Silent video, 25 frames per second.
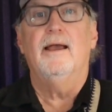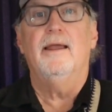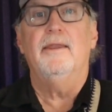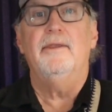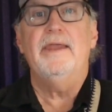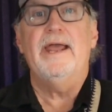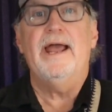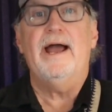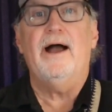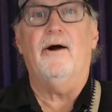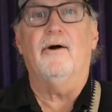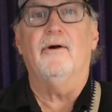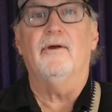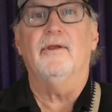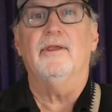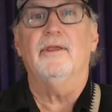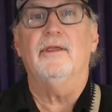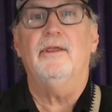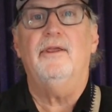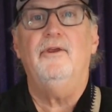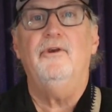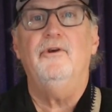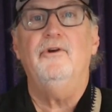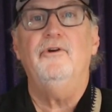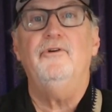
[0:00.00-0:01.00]
Now,
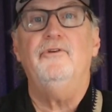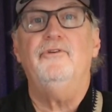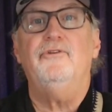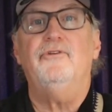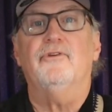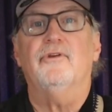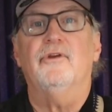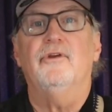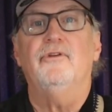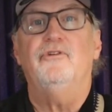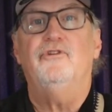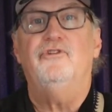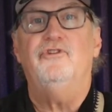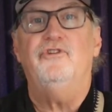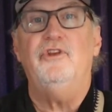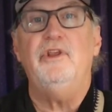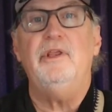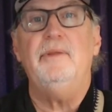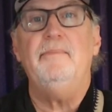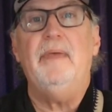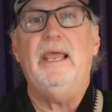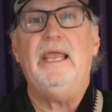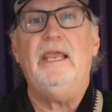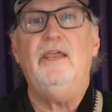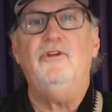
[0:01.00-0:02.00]
here's G
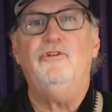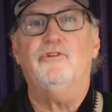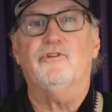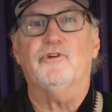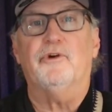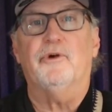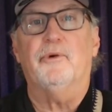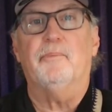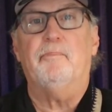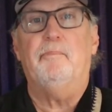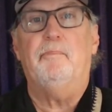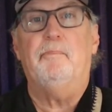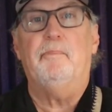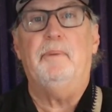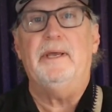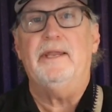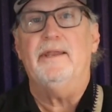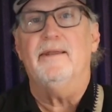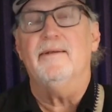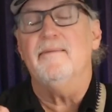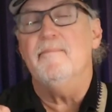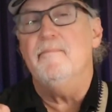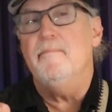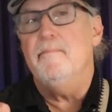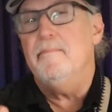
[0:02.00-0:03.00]
major,
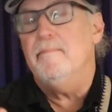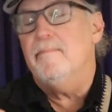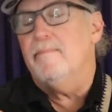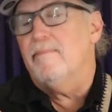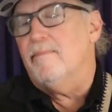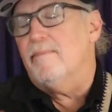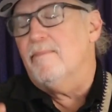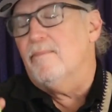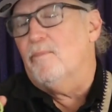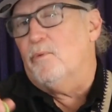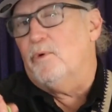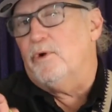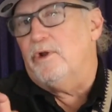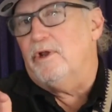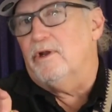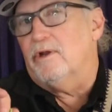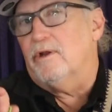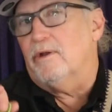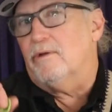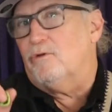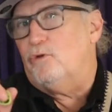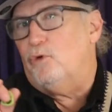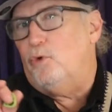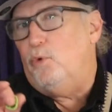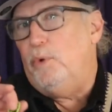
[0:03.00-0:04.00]
but we're going
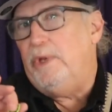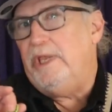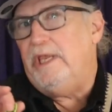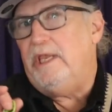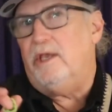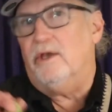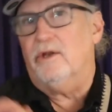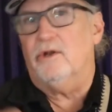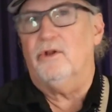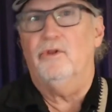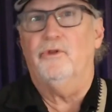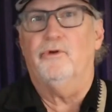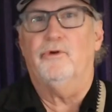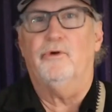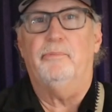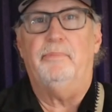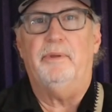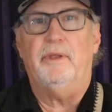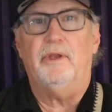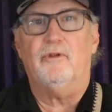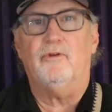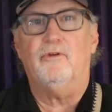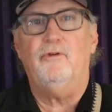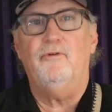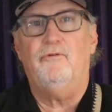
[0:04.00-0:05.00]
to tweak it a little
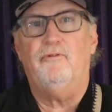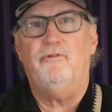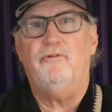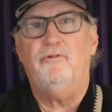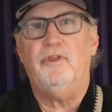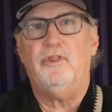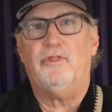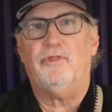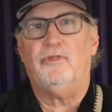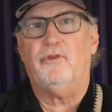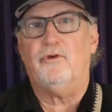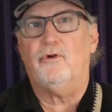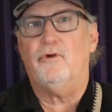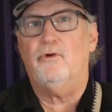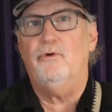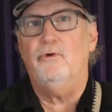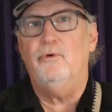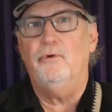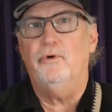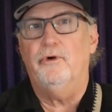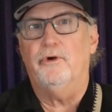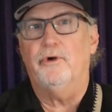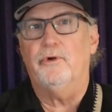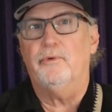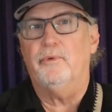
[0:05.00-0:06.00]
bit to fit the
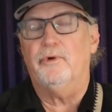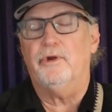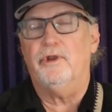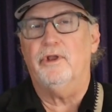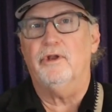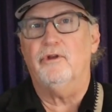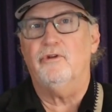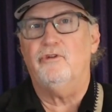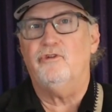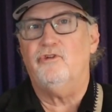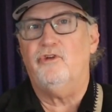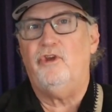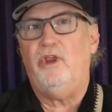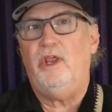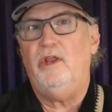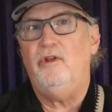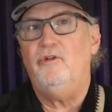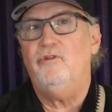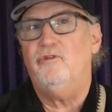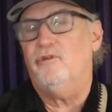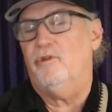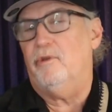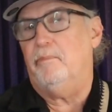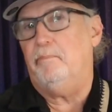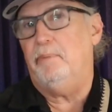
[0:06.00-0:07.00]
chord. We're going to
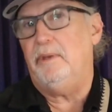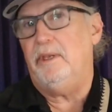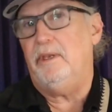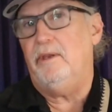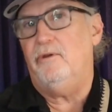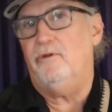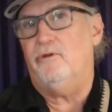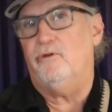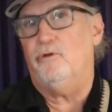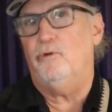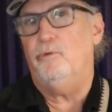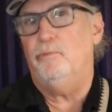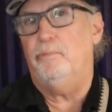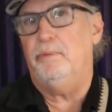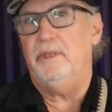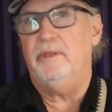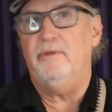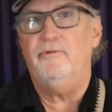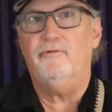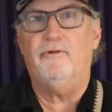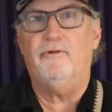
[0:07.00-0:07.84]
change the B to B